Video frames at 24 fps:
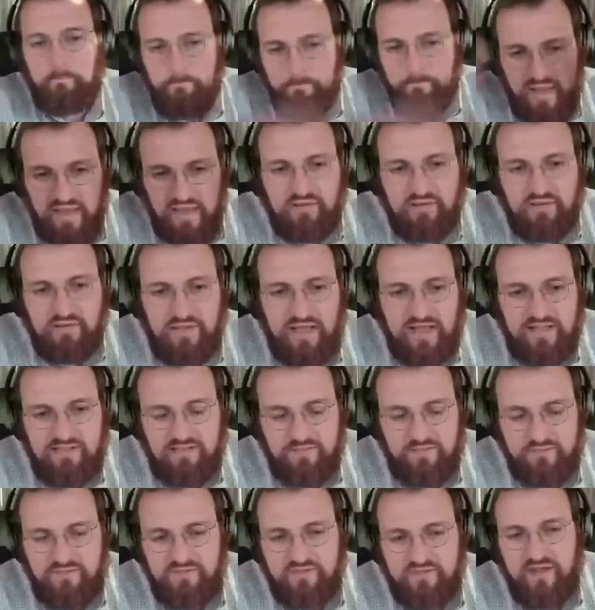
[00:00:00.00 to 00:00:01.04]
bundle lots
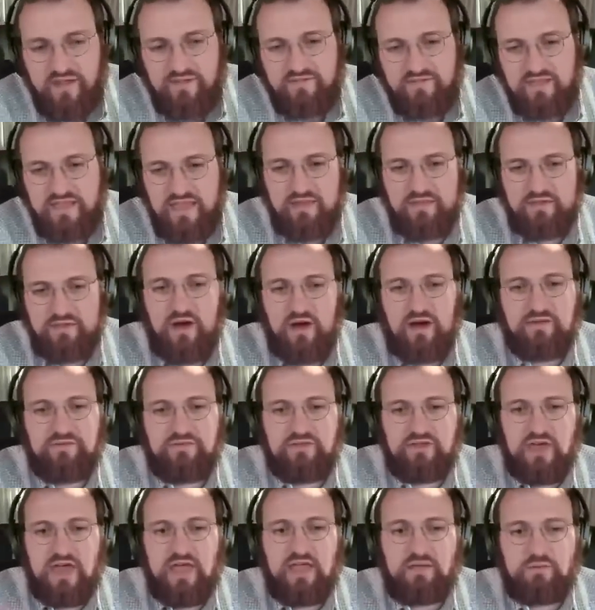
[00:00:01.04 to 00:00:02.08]
of stuff together off
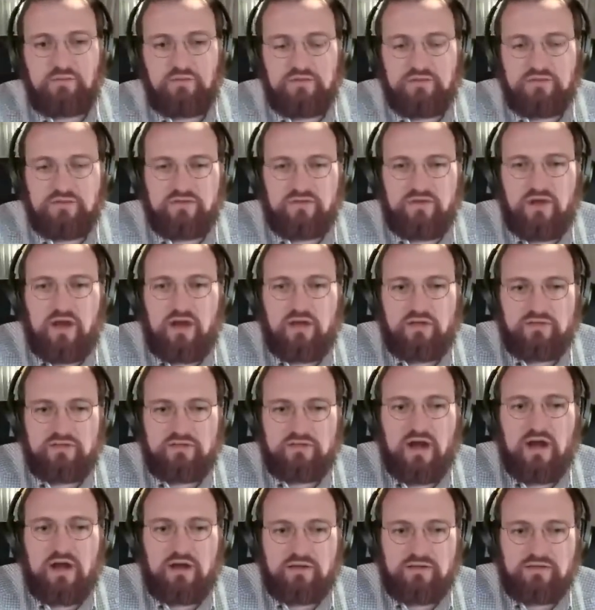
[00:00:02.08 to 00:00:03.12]
chain with Star-
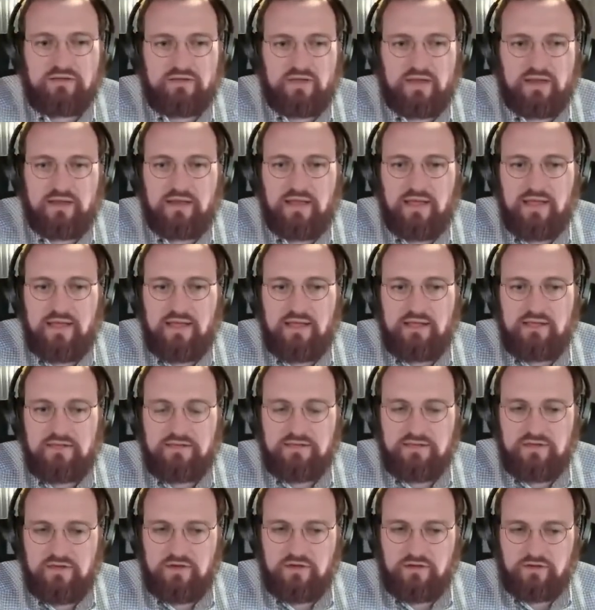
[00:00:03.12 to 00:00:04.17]
Starks and
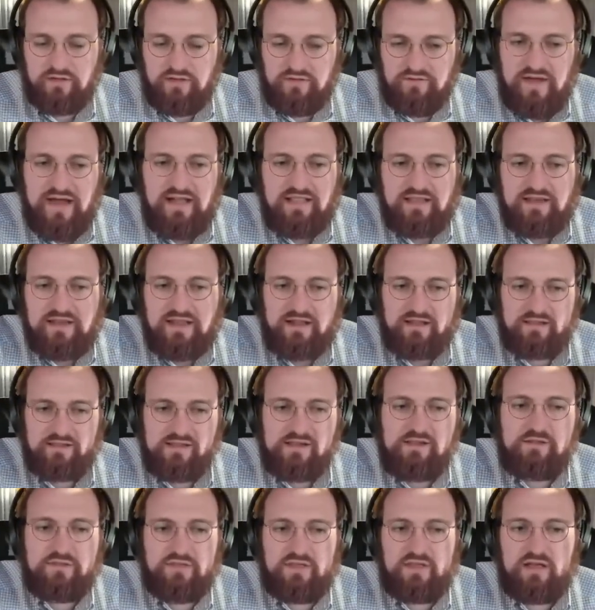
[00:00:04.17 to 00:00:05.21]
you can only validate a
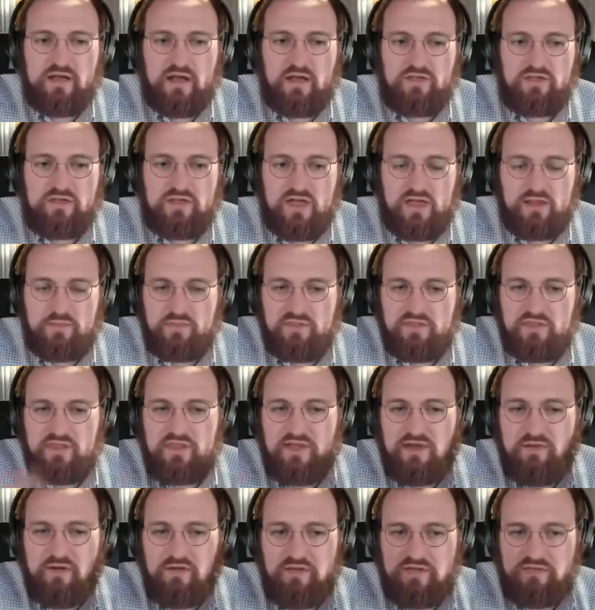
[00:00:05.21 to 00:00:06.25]
little thing on chain, but then you
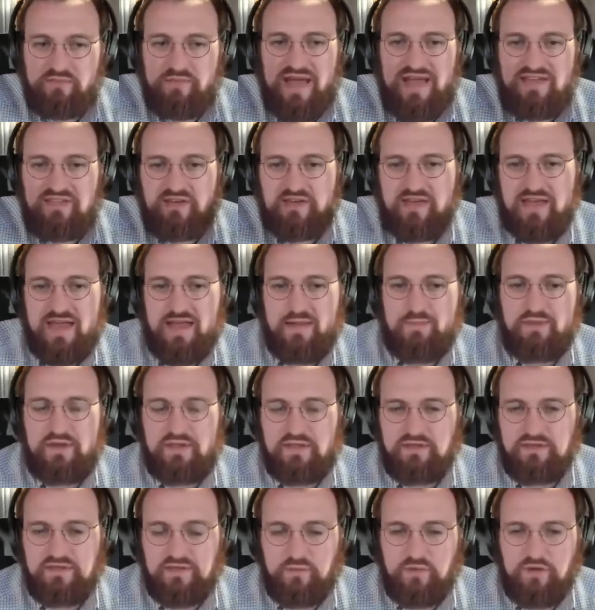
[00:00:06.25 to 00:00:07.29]
have all this magic
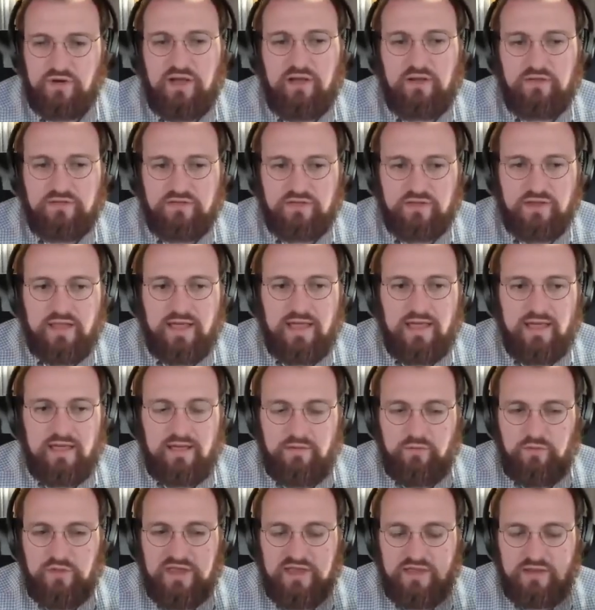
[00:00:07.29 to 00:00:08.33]
happening somewhere else and
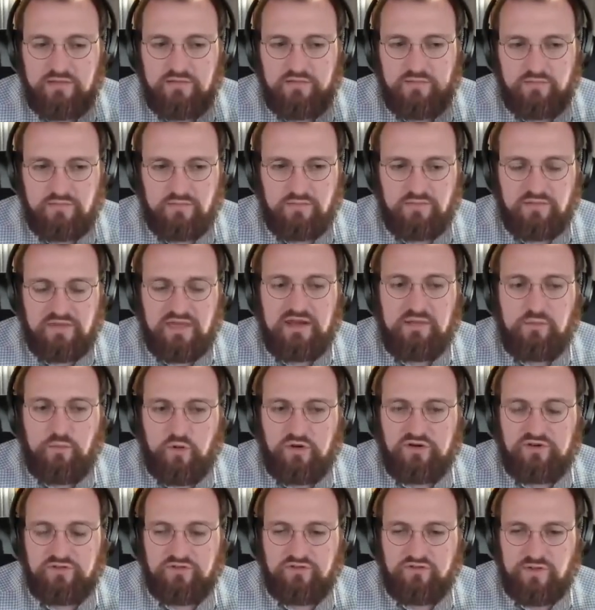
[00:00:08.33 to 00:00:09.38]
we can get a
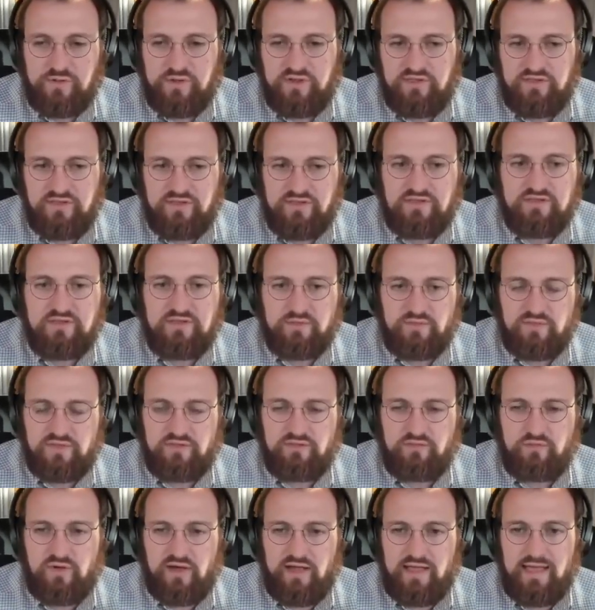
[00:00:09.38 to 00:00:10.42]
more distributed system
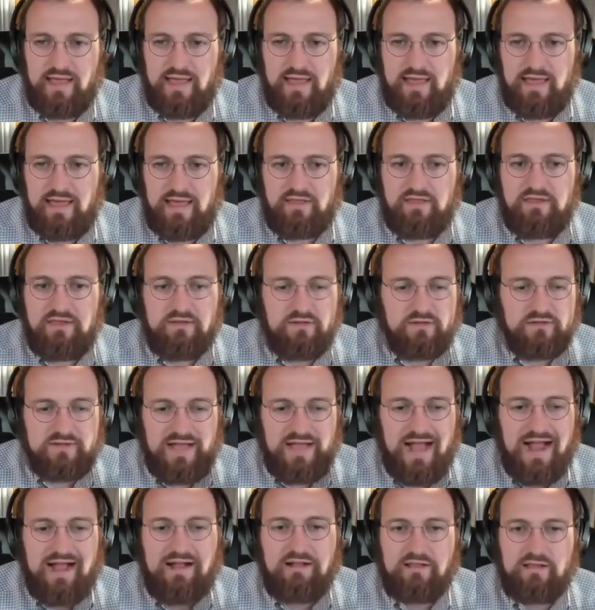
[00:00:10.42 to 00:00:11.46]
this way. And these are
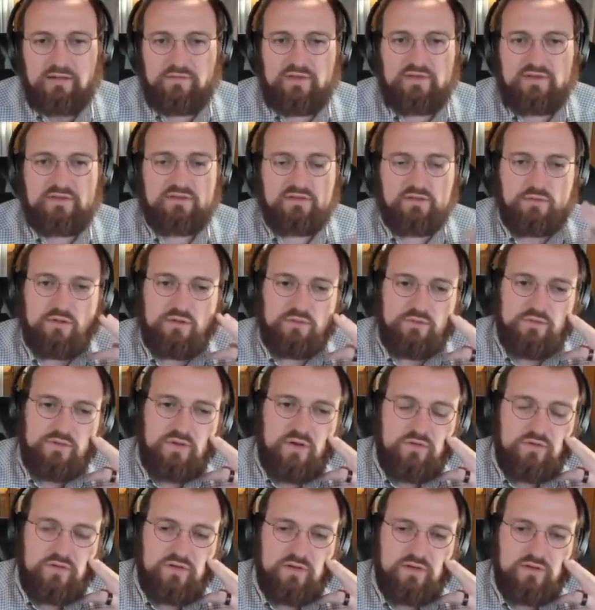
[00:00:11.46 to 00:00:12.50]
entirely reasonable
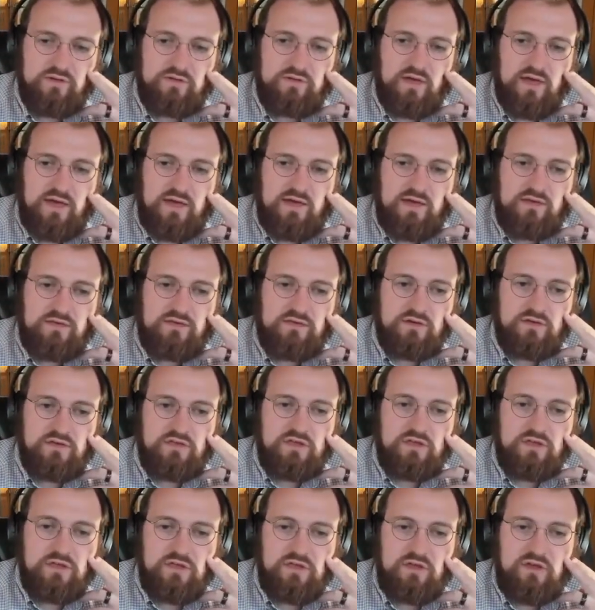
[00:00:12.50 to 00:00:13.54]
approaches. So
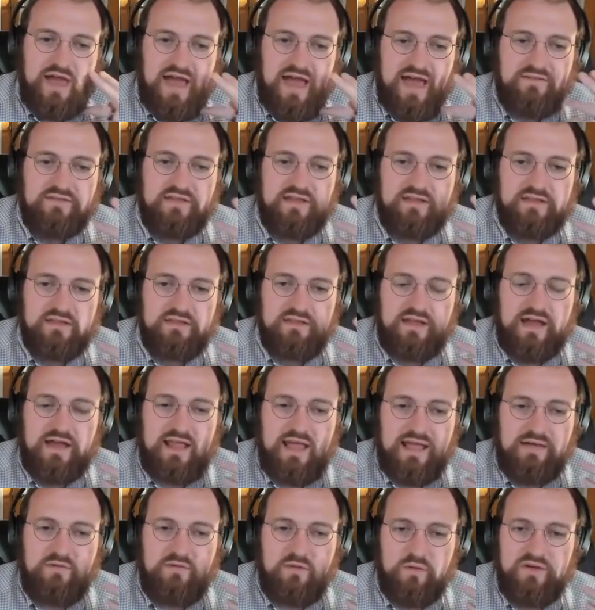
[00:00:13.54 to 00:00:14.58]
you have to not
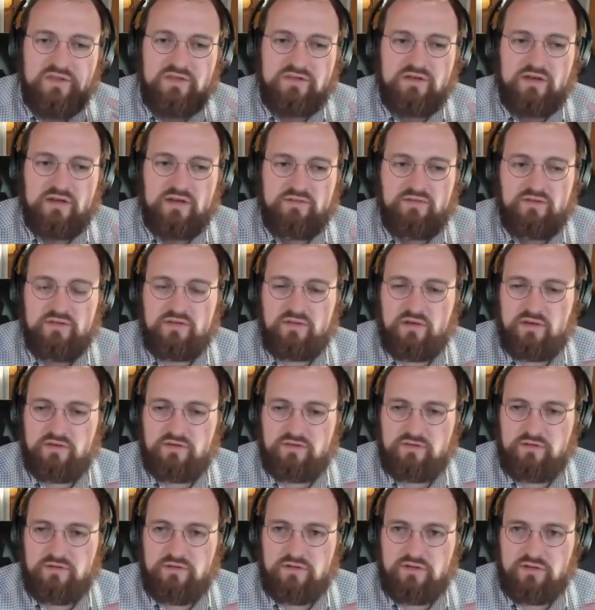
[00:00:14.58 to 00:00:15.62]
have a one size fits all
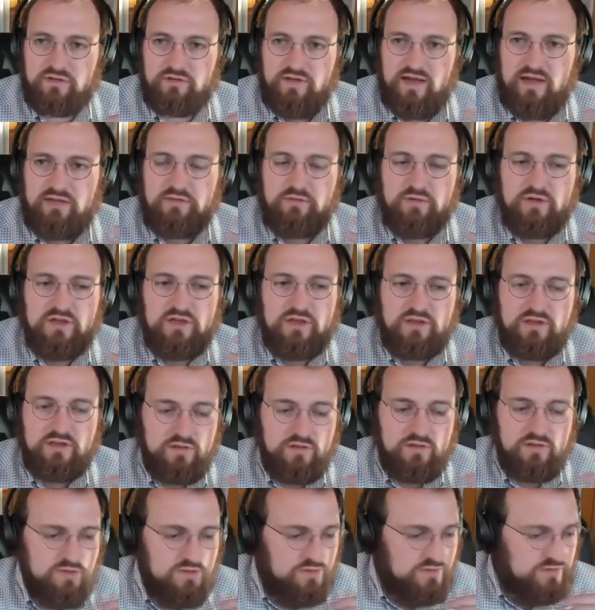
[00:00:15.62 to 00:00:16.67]
solution. Rather, what you
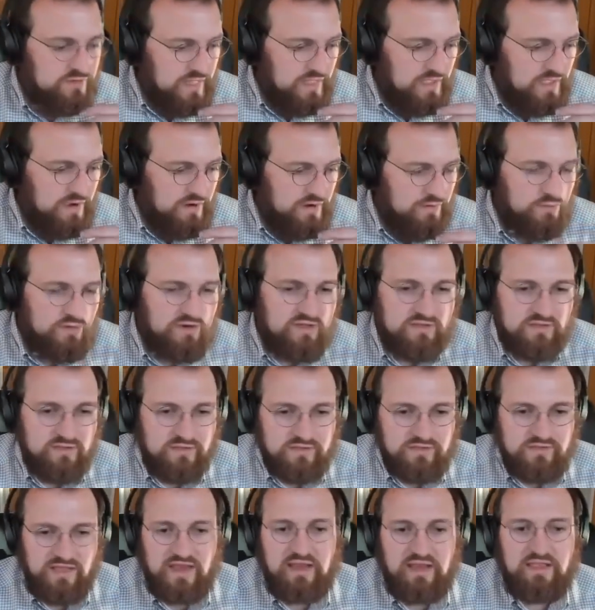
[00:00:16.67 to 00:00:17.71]
do is you say, all right, what
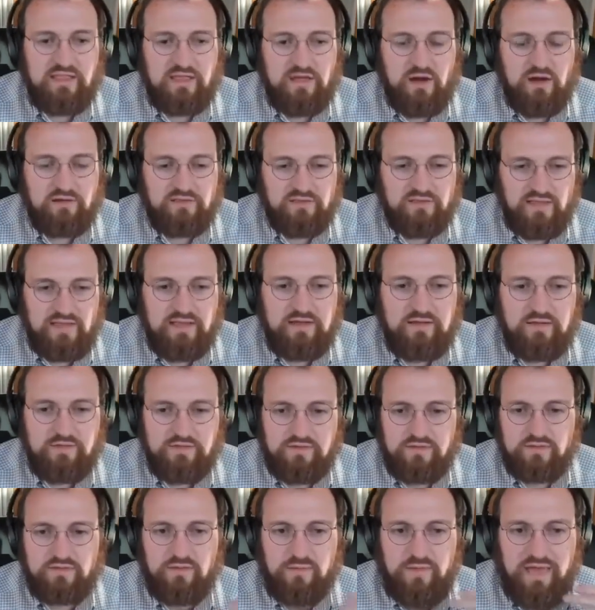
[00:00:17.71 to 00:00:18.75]
is the state of the art the
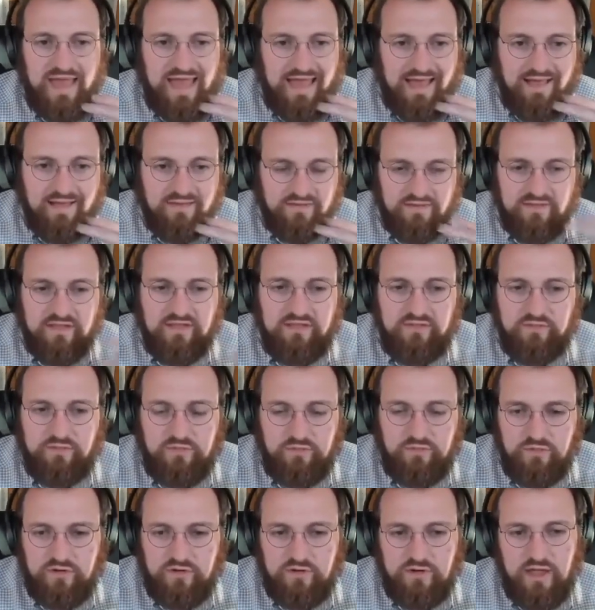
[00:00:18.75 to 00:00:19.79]
ecosystem has? And that's
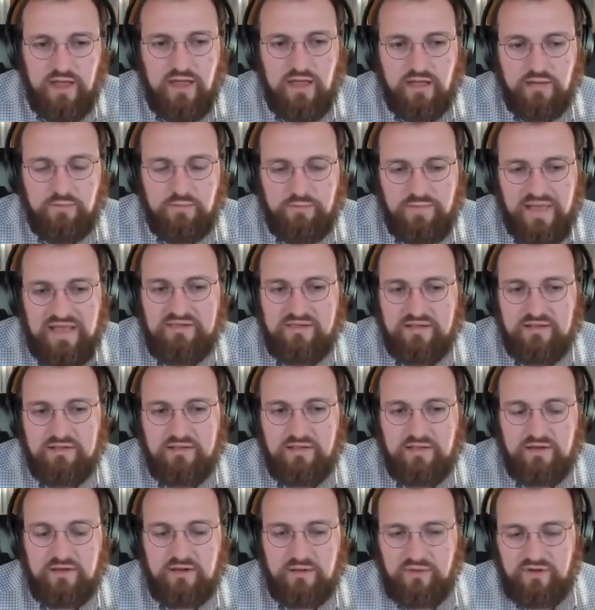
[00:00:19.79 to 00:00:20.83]
what we're
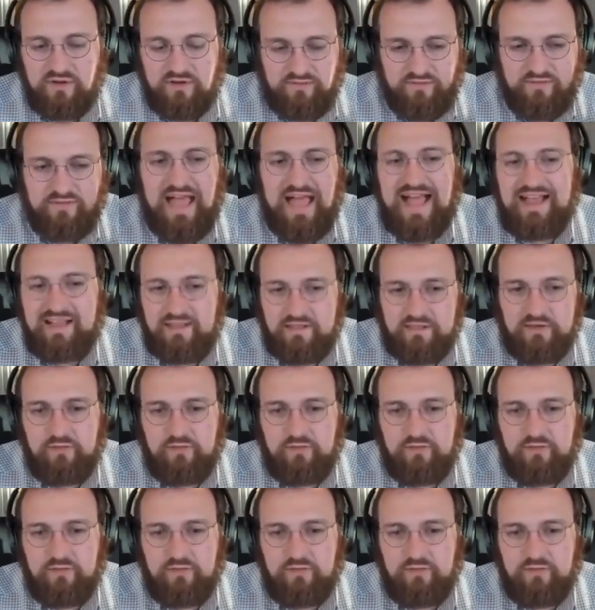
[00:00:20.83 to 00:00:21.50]
basically going to put a flag in the